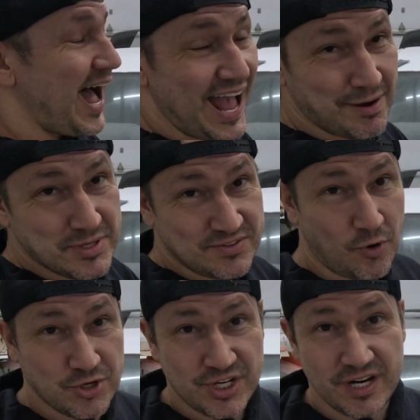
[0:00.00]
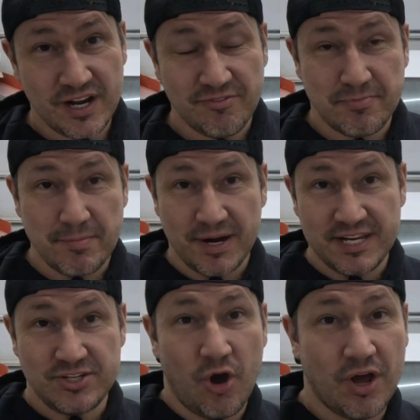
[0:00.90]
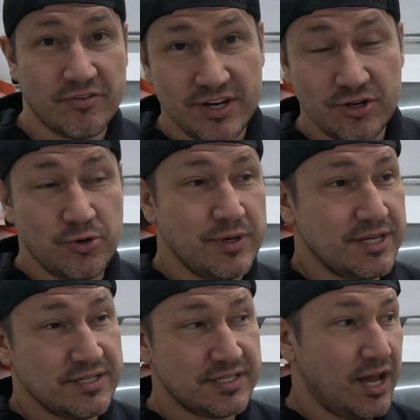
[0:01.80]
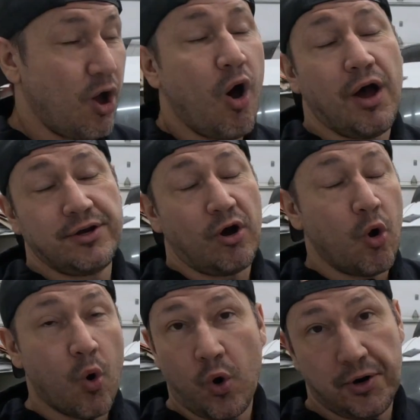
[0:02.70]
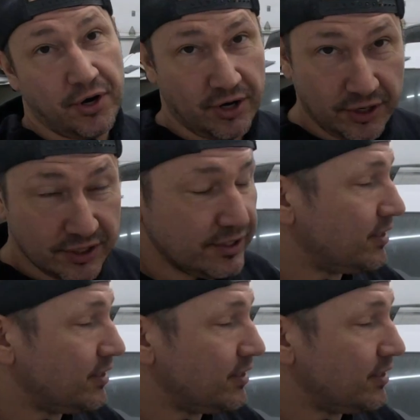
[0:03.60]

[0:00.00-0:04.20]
I was fortunate enough, my buddy Donovan, who is a Honda hoarder,